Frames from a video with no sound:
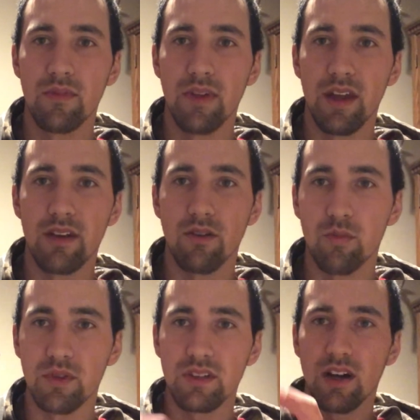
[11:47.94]
and it
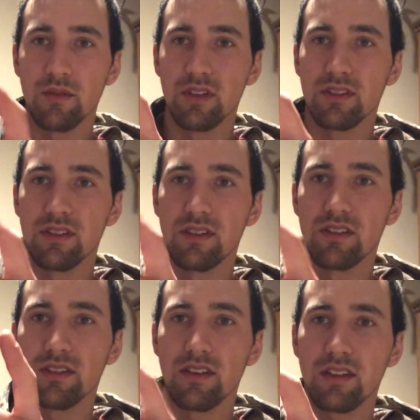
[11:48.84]
opens up. You can see,
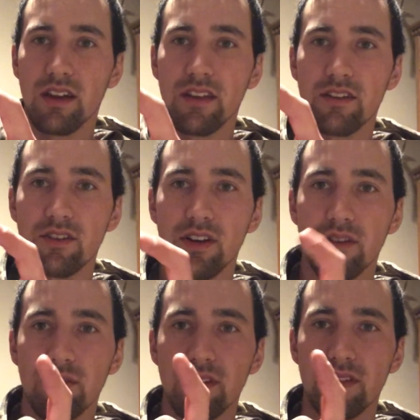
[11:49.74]
just like that other
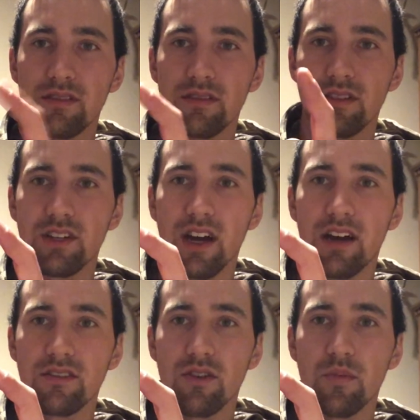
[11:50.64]
trigger release, the
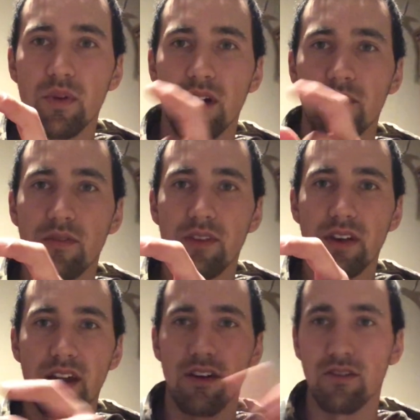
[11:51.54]
jaws open up for
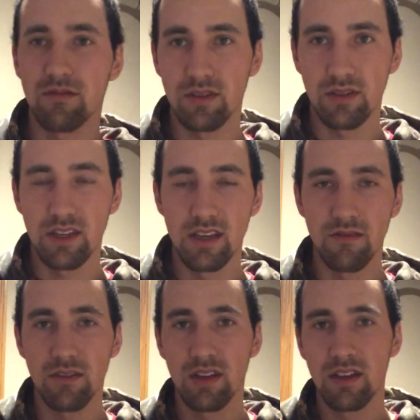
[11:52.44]
the arrow to
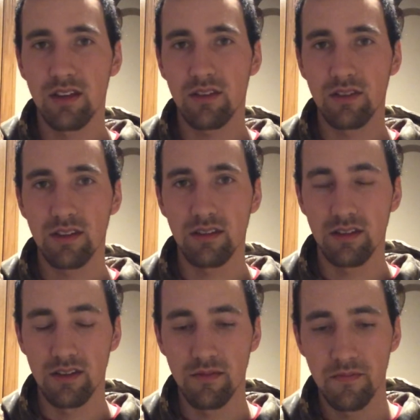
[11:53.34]
leave cleanly.